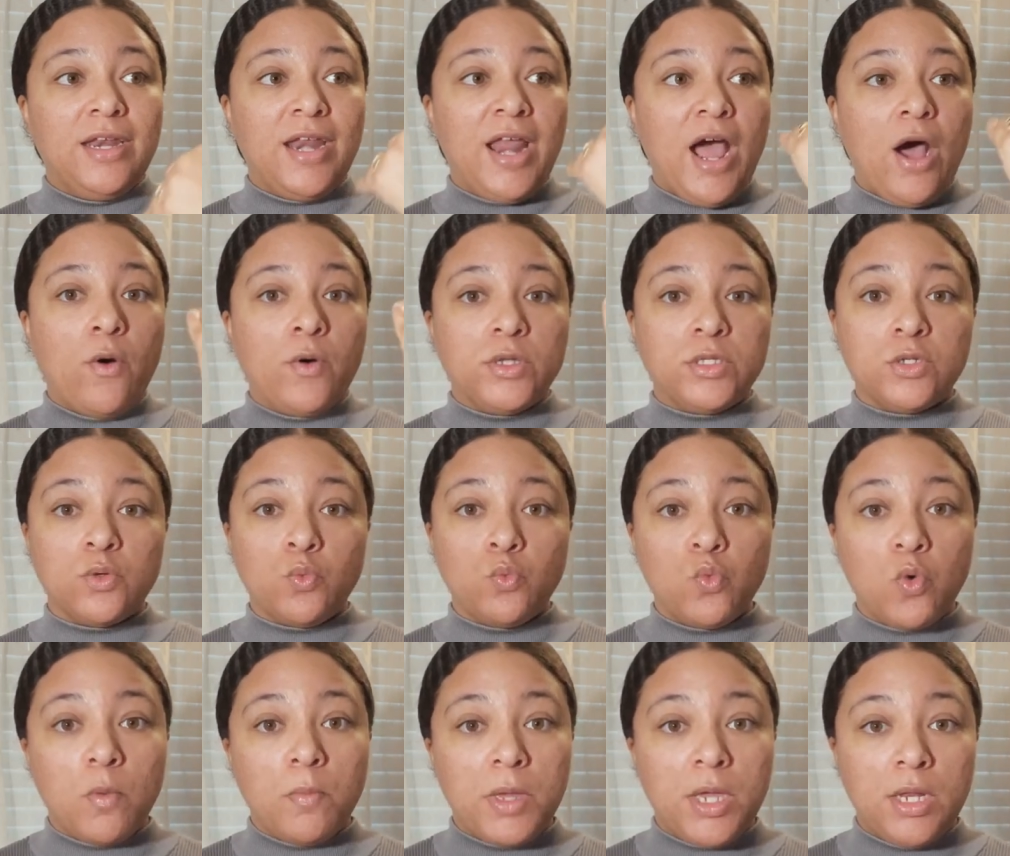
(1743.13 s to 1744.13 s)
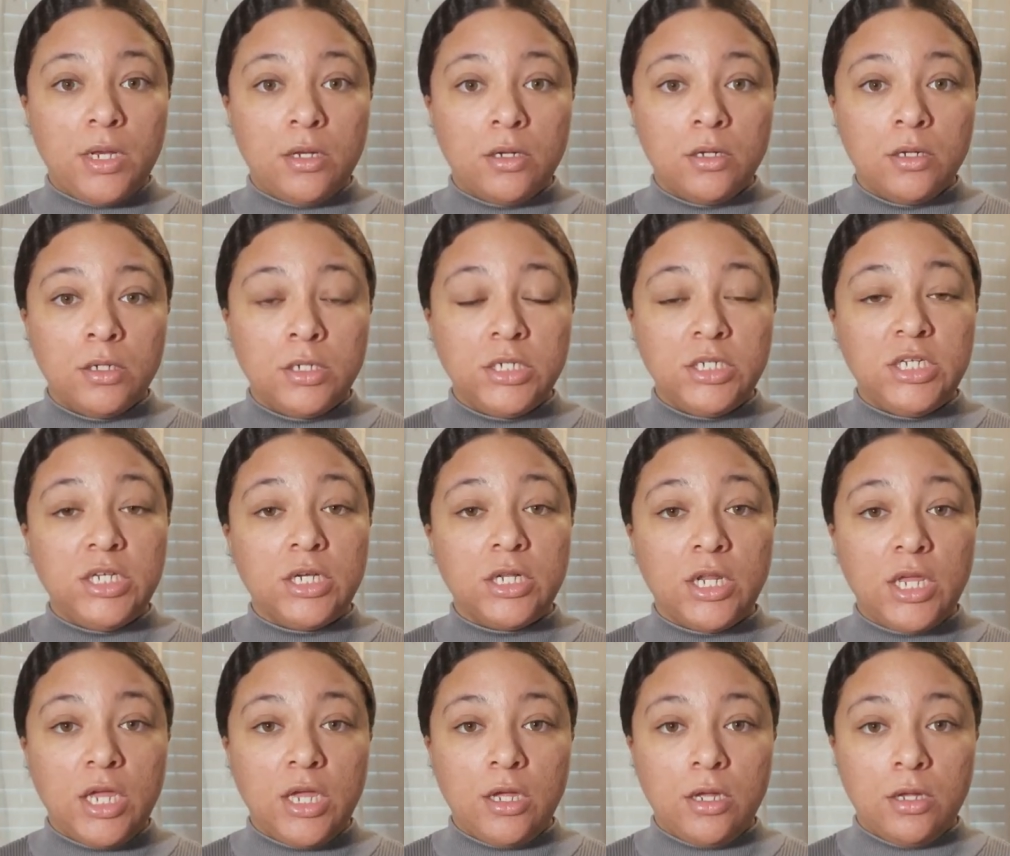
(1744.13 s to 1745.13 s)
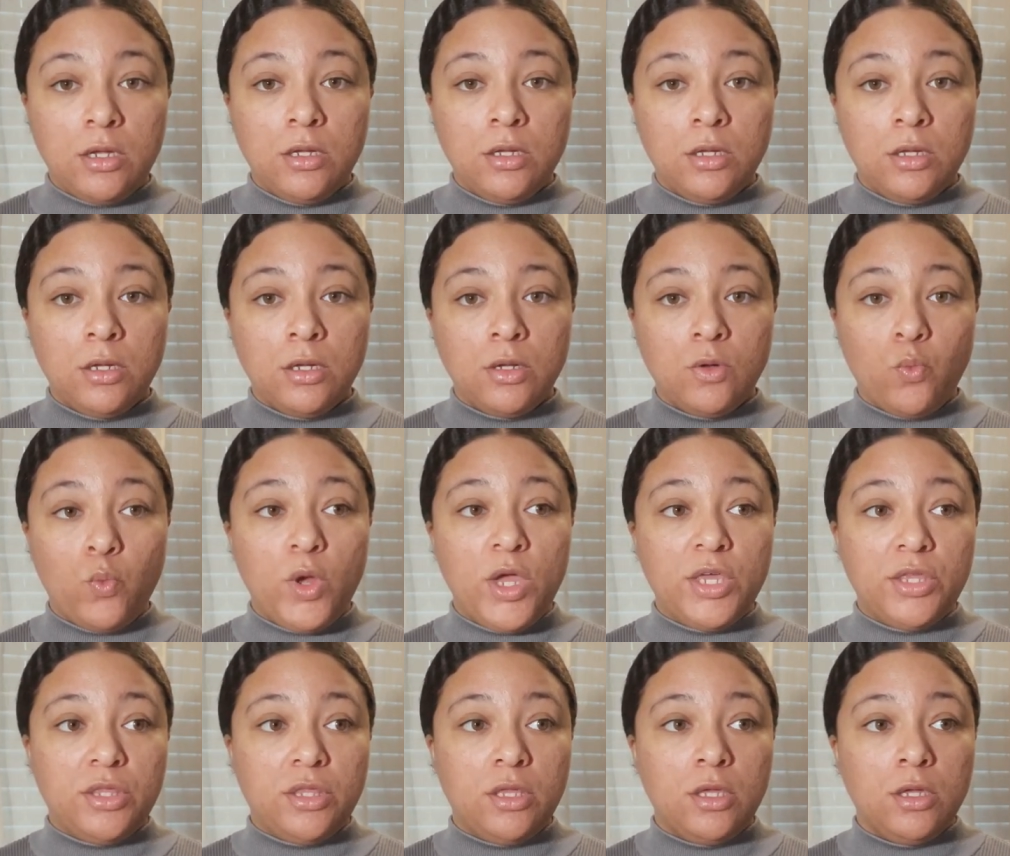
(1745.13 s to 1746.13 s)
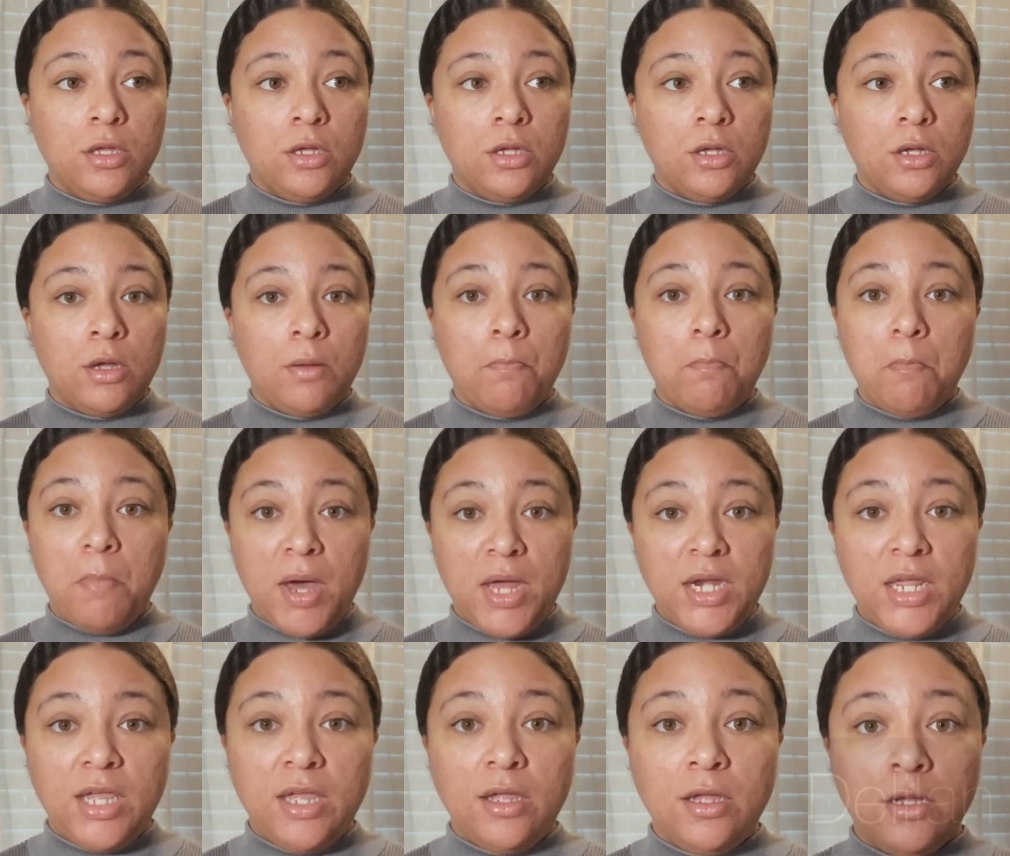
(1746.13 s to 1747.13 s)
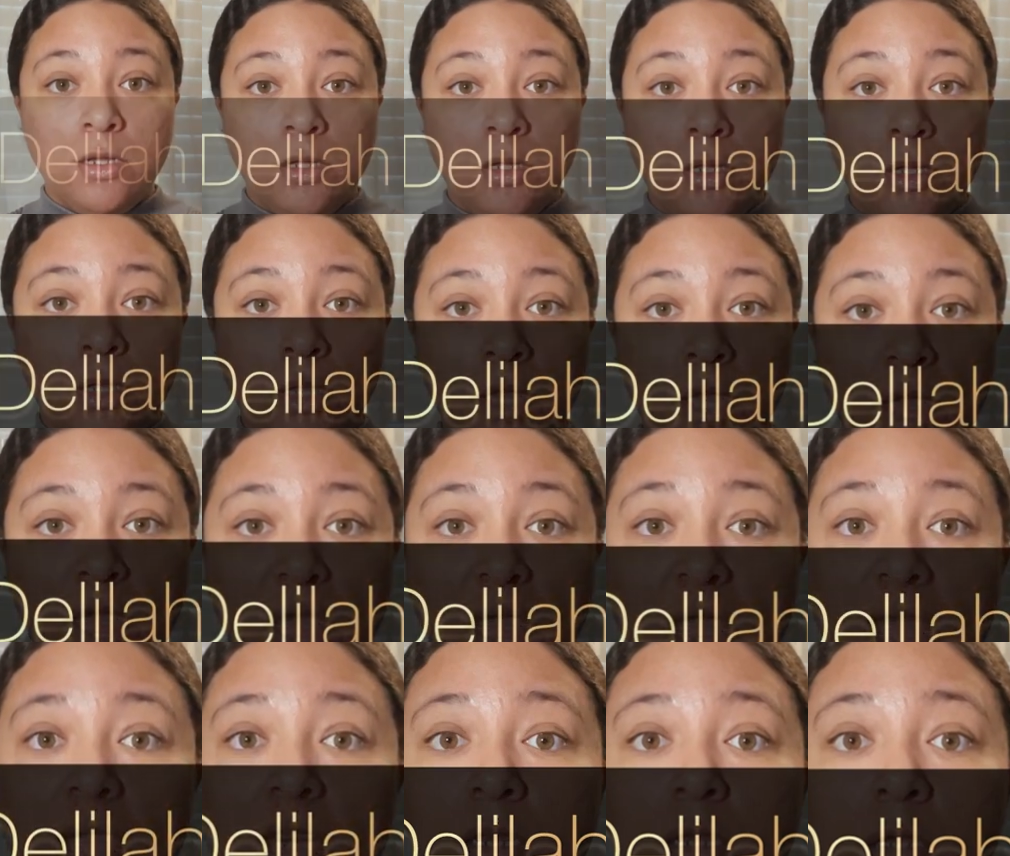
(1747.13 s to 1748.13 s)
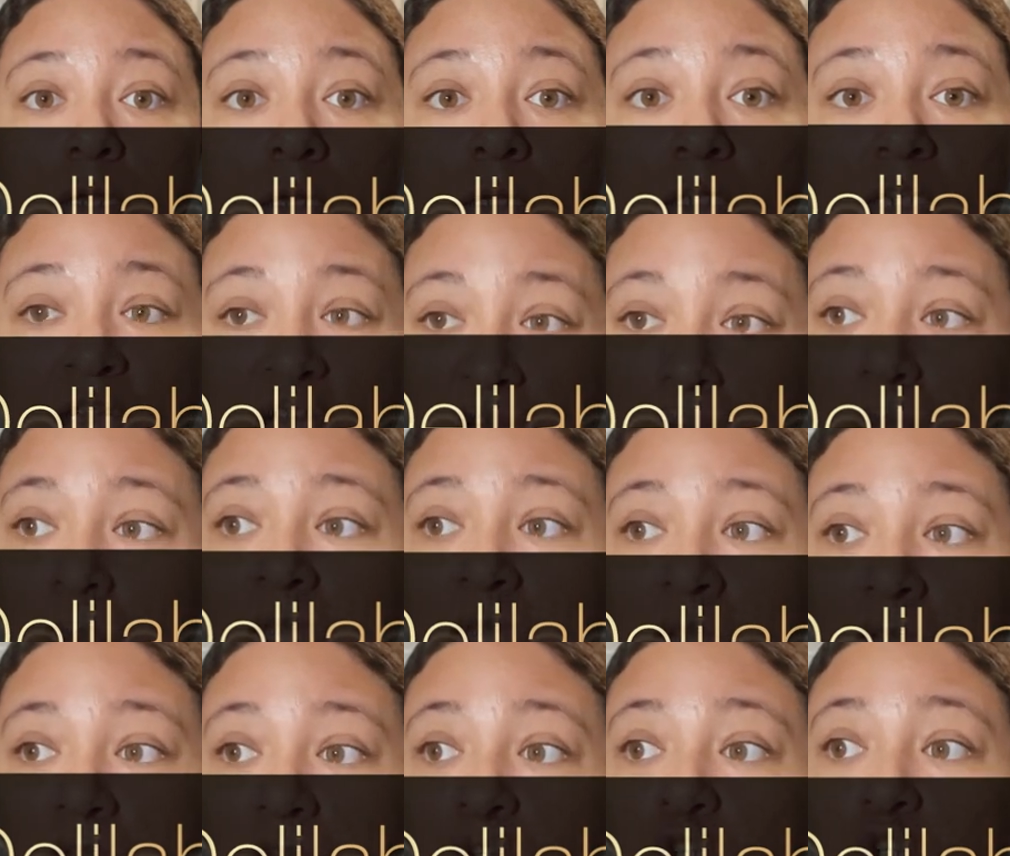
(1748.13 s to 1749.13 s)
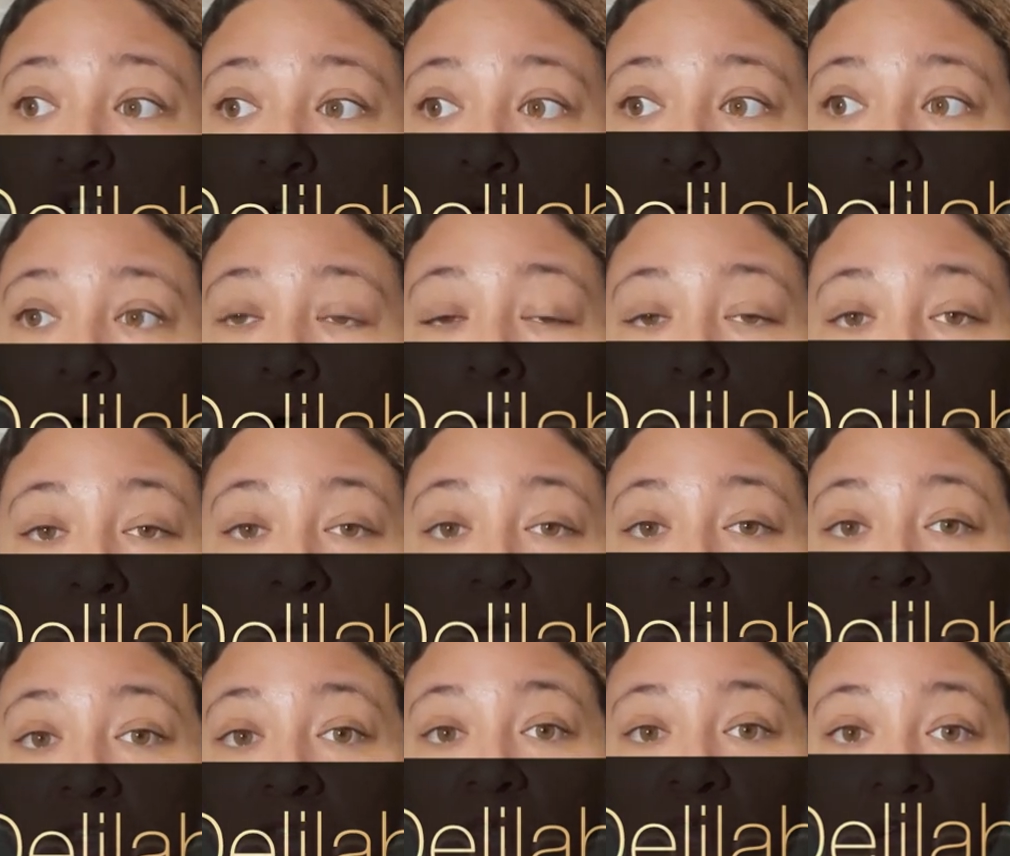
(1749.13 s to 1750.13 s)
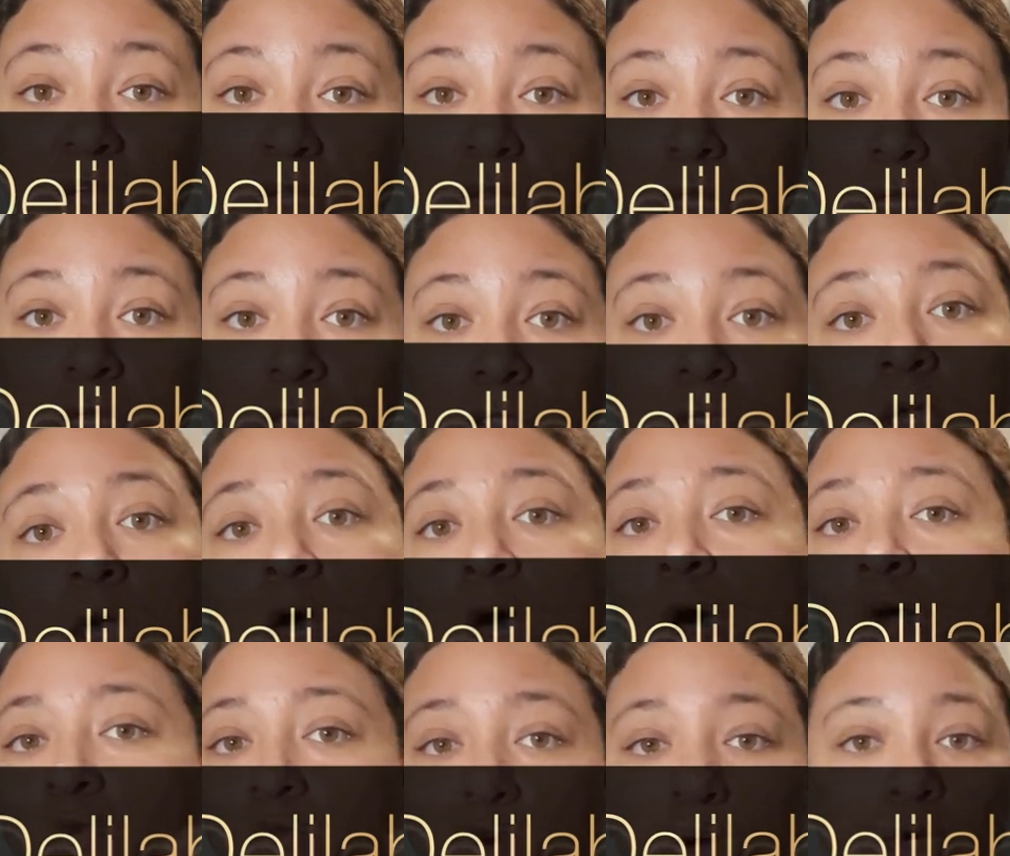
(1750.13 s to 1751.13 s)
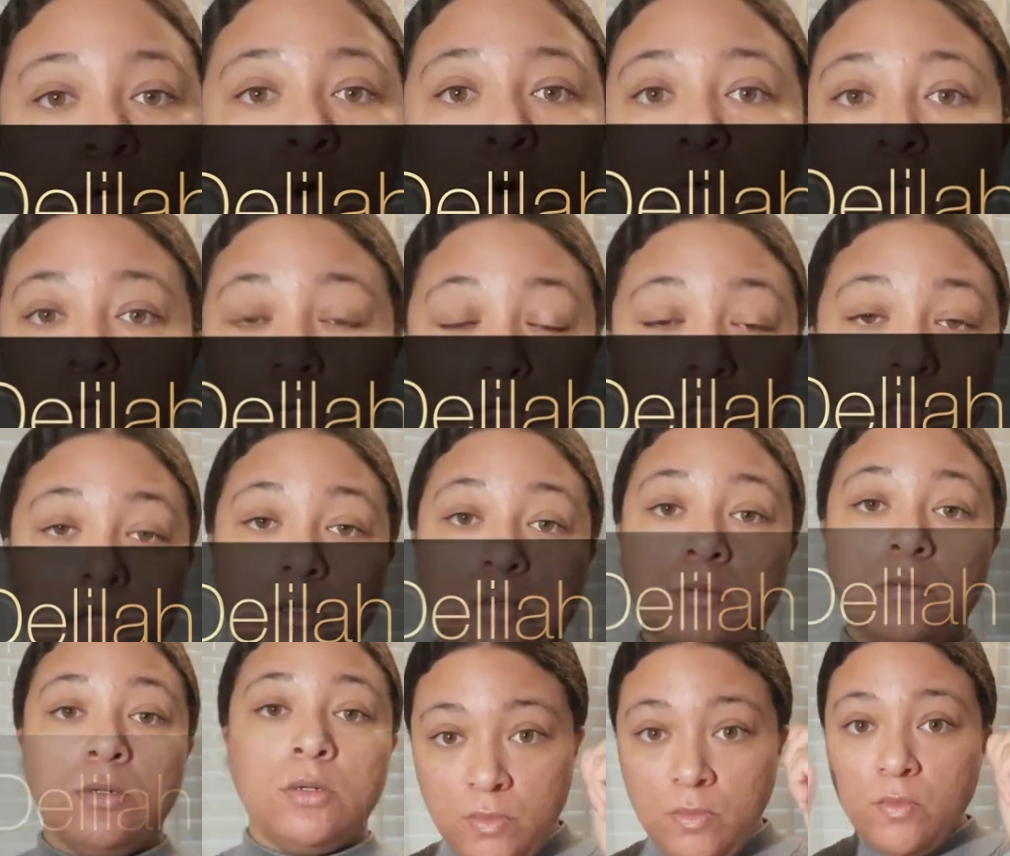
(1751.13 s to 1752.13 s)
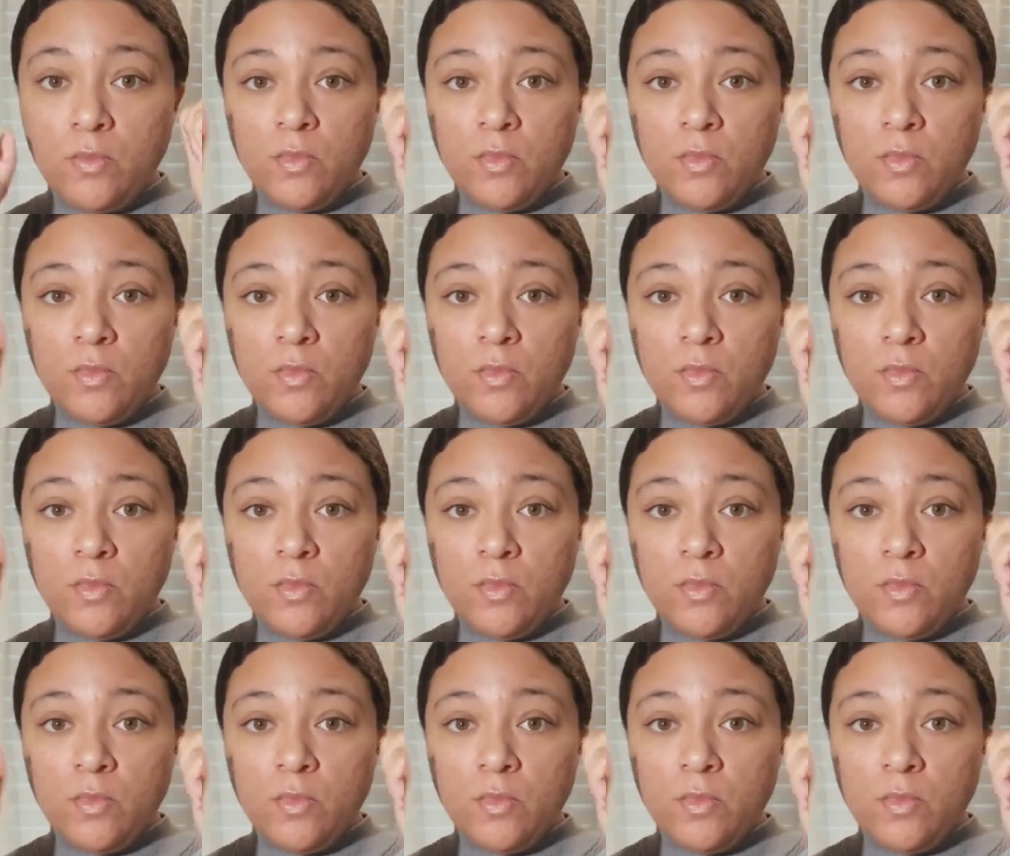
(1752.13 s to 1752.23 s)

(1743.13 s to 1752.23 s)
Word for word: now it's a woman dealing with money and tapping into a man's feelings for no reason.